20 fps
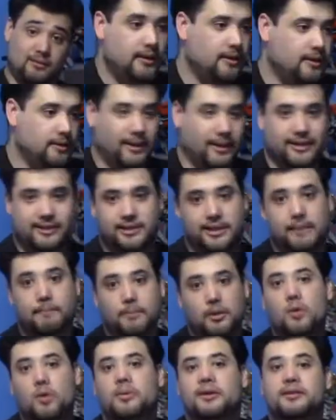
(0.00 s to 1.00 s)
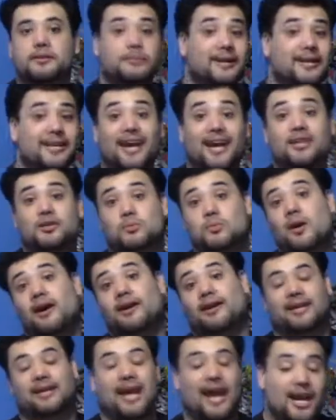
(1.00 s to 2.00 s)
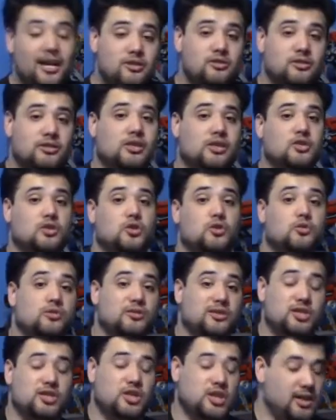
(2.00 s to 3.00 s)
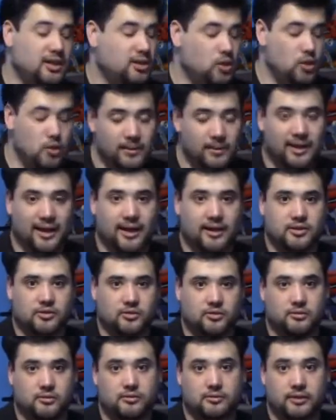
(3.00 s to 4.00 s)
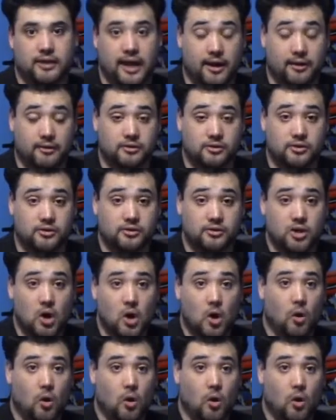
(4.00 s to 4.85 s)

You might see boobies, but guess what? Occasionally it's used to dehumanize certain characters